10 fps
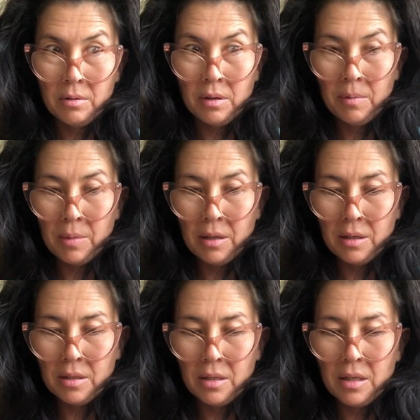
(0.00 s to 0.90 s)
I mean,
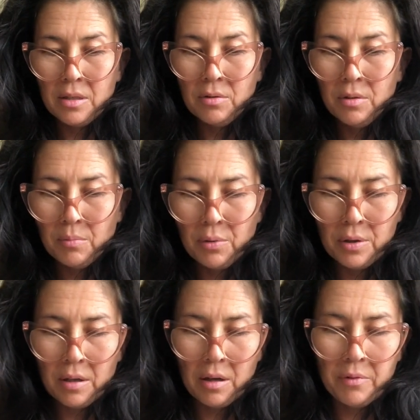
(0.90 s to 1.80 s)
I do them
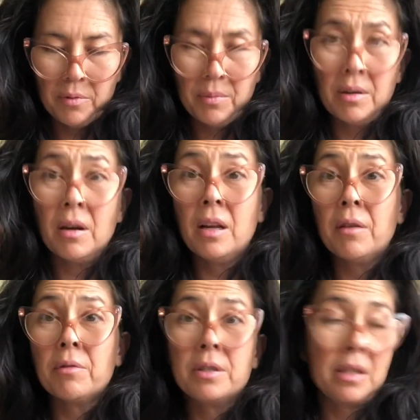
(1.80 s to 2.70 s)
pretty often, but not
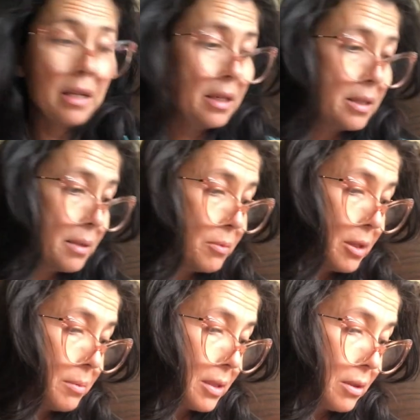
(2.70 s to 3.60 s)
every day, and
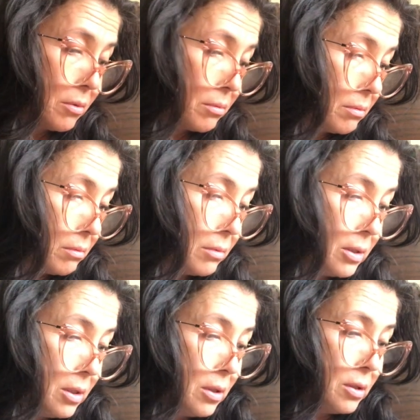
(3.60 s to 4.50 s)
sometimes I don't
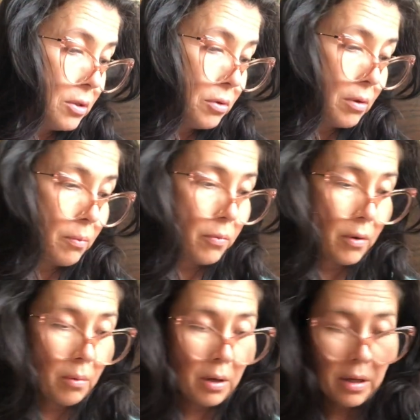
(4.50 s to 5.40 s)
do them for
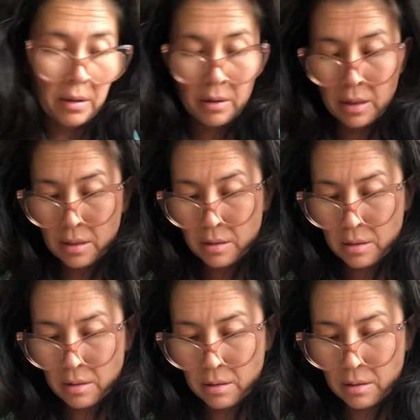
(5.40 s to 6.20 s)
a while, and